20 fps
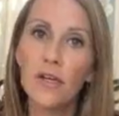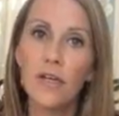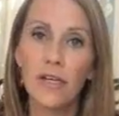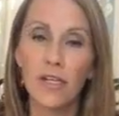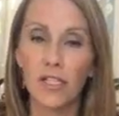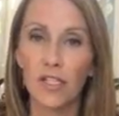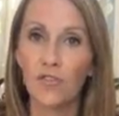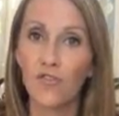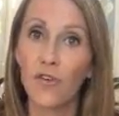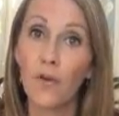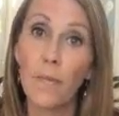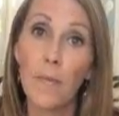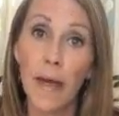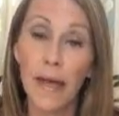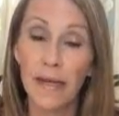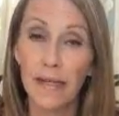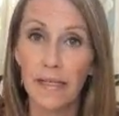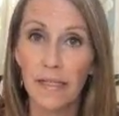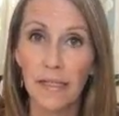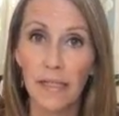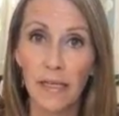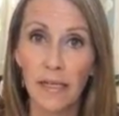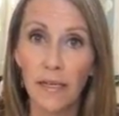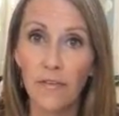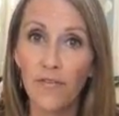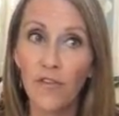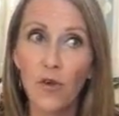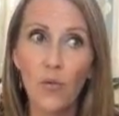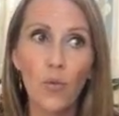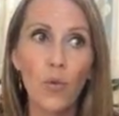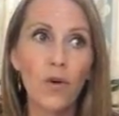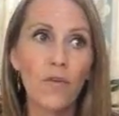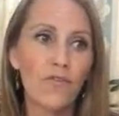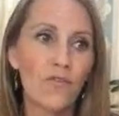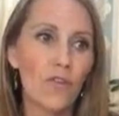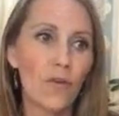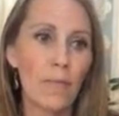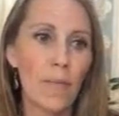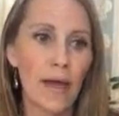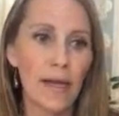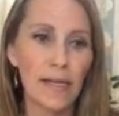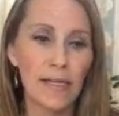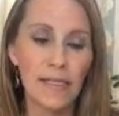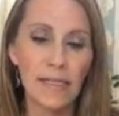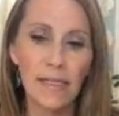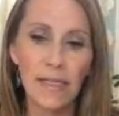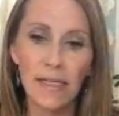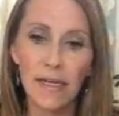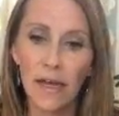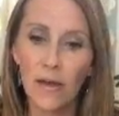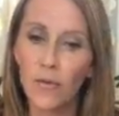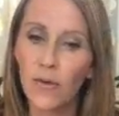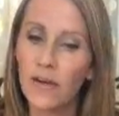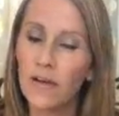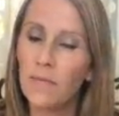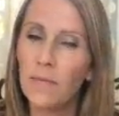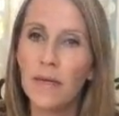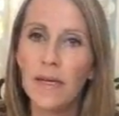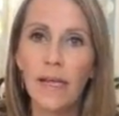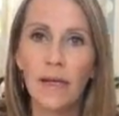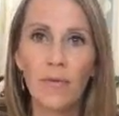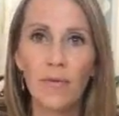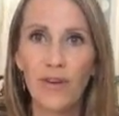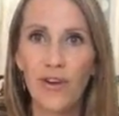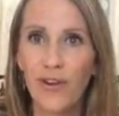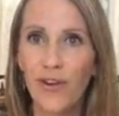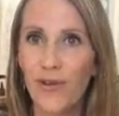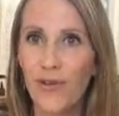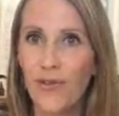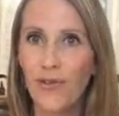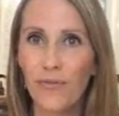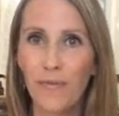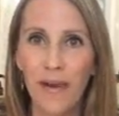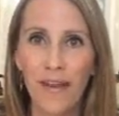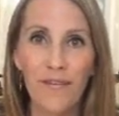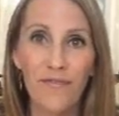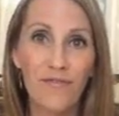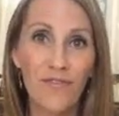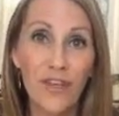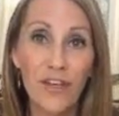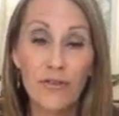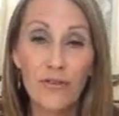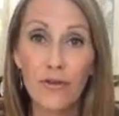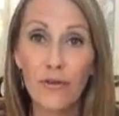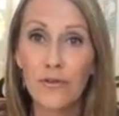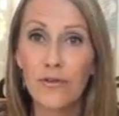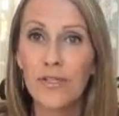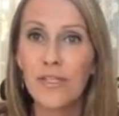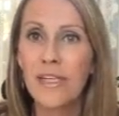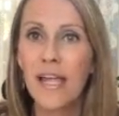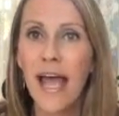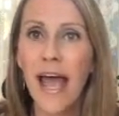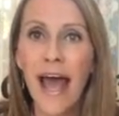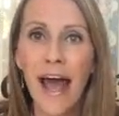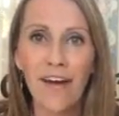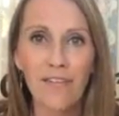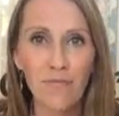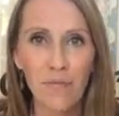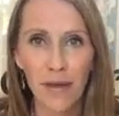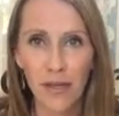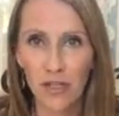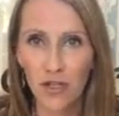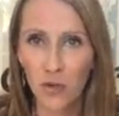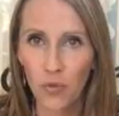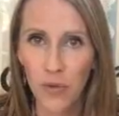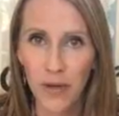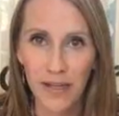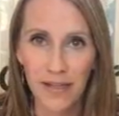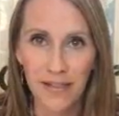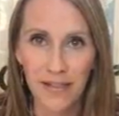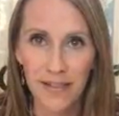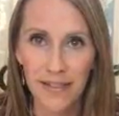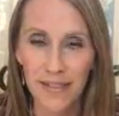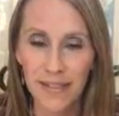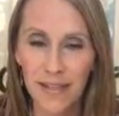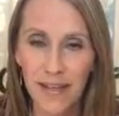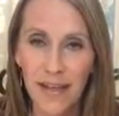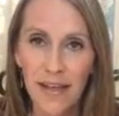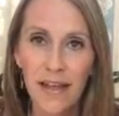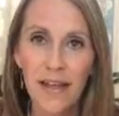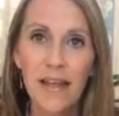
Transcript: goodness for medicine. If it weren't for medicine, I wouldn't have been able to go through my in vitros to have my twins.